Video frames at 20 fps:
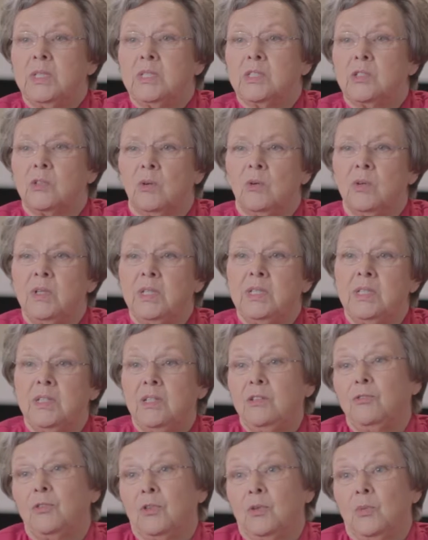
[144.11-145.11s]
It's growing in
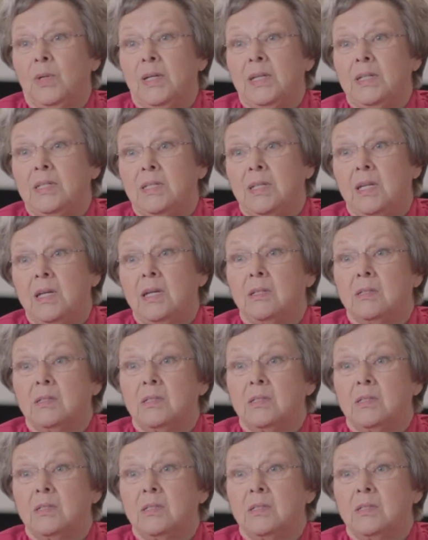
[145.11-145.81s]
different ways now.